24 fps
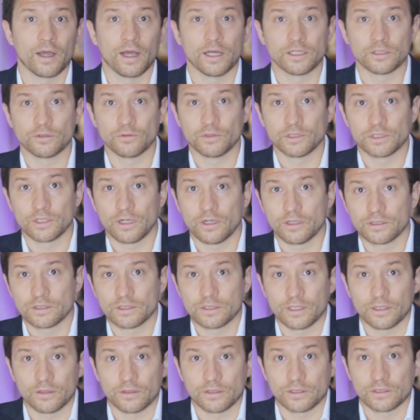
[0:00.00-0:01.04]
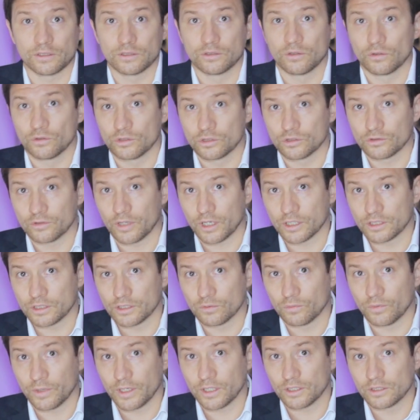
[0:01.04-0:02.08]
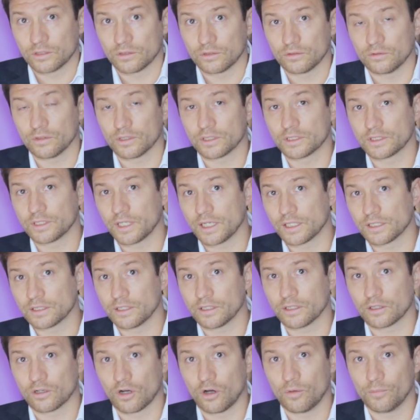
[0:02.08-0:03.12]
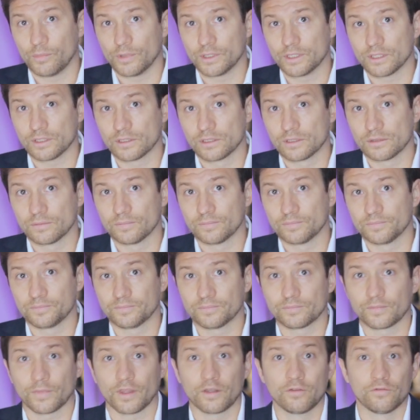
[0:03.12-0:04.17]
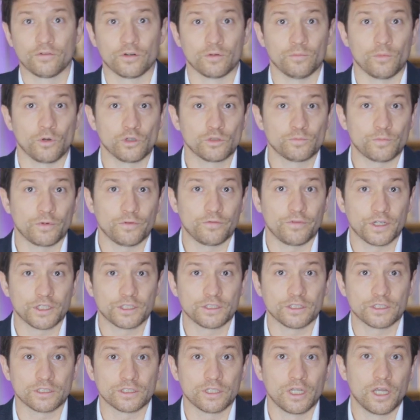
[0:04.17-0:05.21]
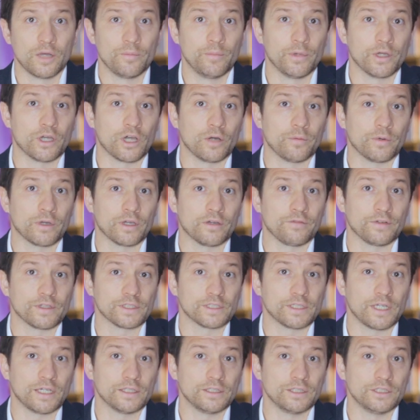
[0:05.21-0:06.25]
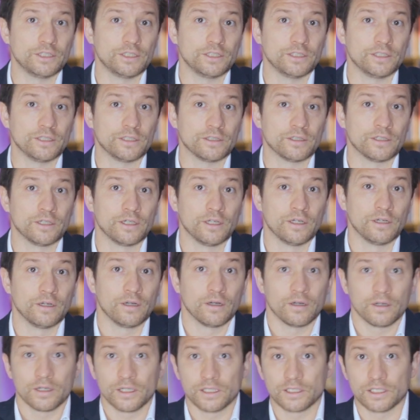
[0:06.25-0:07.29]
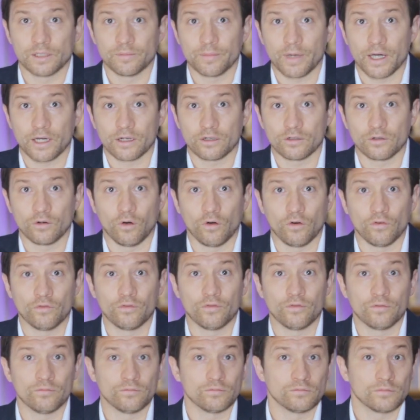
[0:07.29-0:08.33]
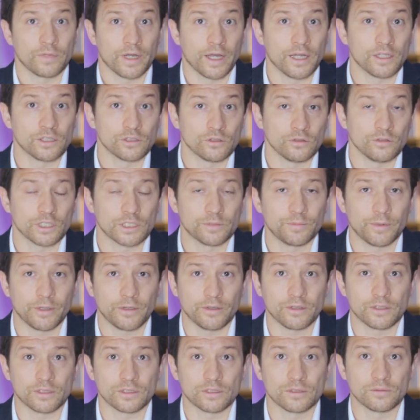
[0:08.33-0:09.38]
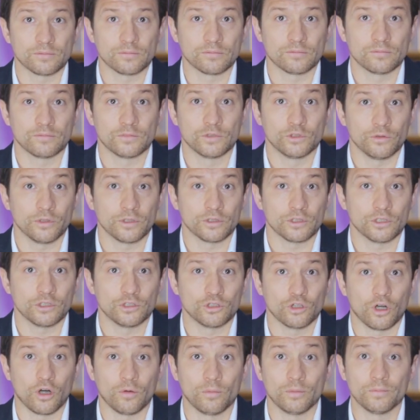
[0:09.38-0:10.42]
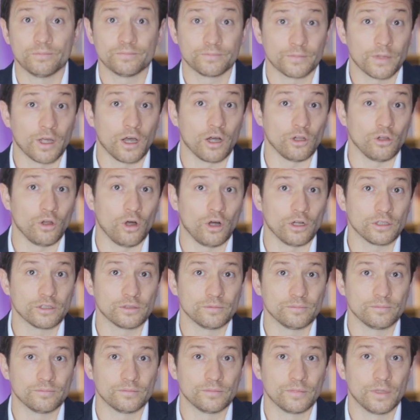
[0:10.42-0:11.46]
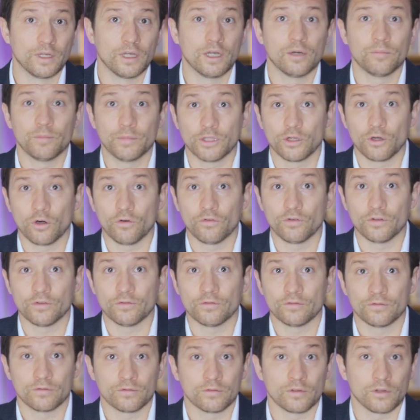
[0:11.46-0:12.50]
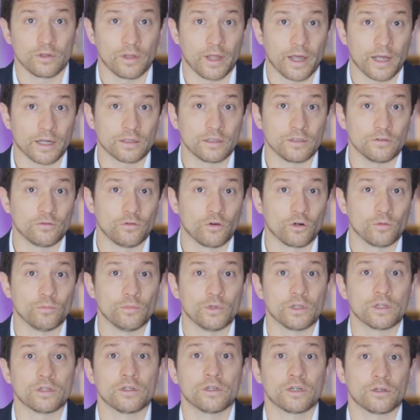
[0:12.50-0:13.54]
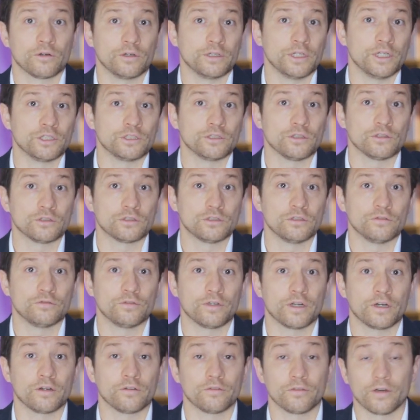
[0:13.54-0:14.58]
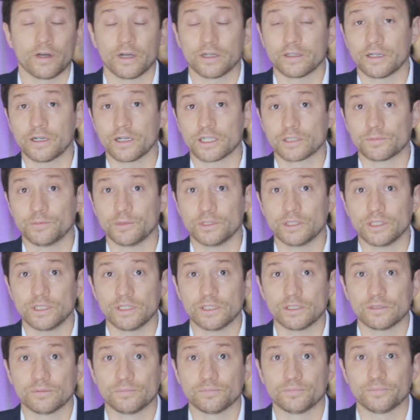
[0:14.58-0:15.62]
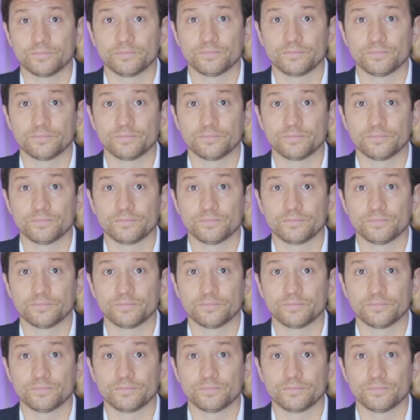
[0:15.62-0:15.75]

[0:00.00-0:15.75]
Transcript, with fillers: As a result, there is no structured way to assess their competence. For most professionals, becoming a facade engineer is a matter of hands-on experience, doing the job a lot, but they often lack the formal credentials to verify their expertise.